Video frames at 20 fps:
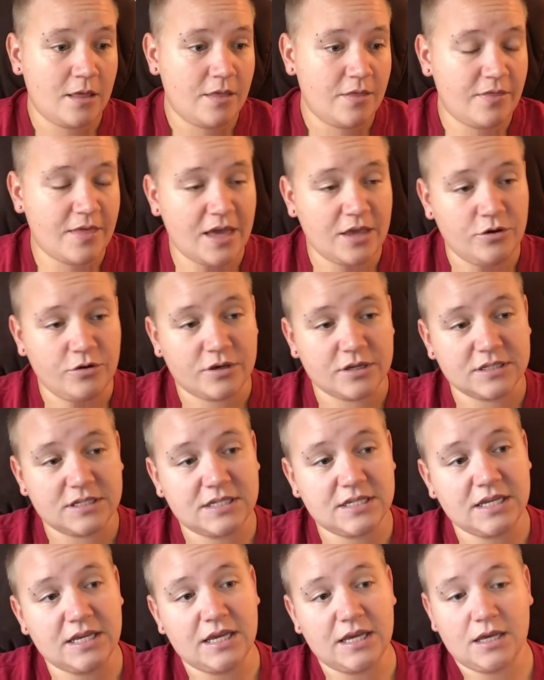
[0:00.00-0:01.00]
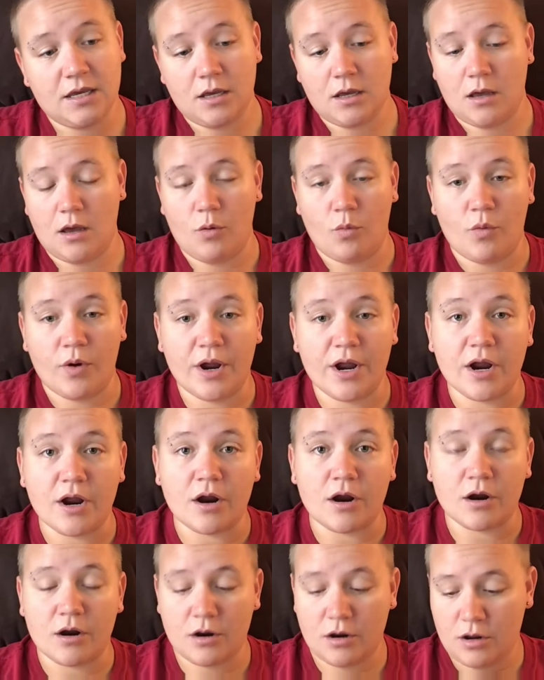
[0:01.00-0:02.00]
that you can see
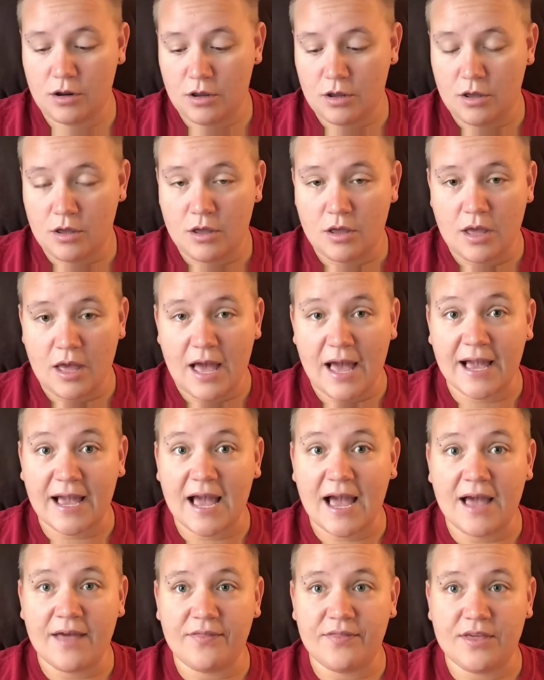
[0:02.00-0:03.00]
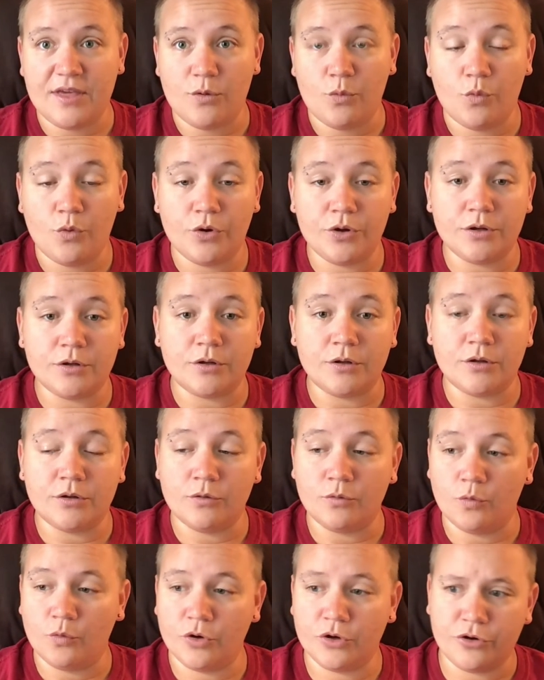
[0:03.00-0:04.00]
where I got the
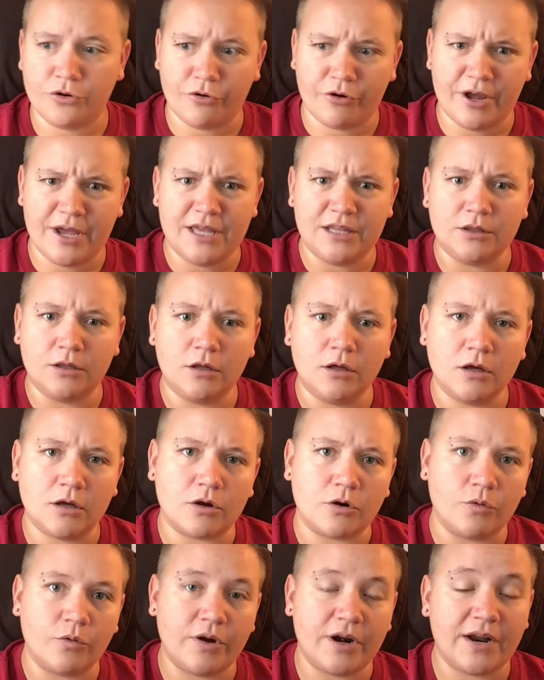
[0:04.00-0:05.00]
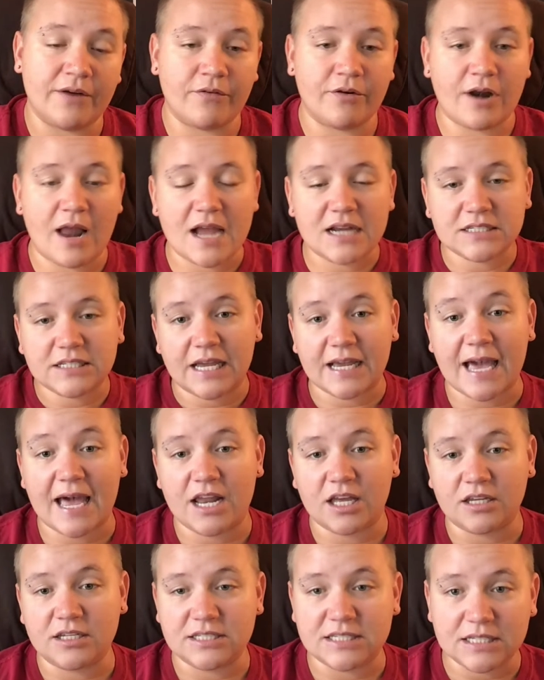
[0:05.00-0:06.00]
wood grain look or whatever, and actually I got
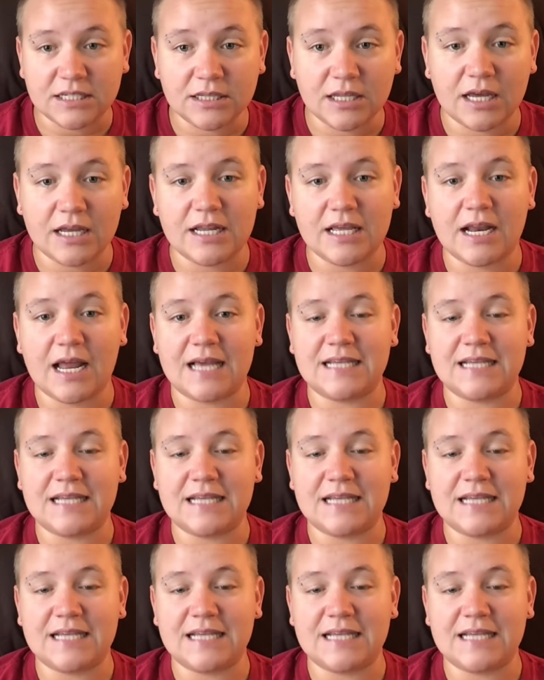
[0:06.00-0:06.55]
a good deal on it.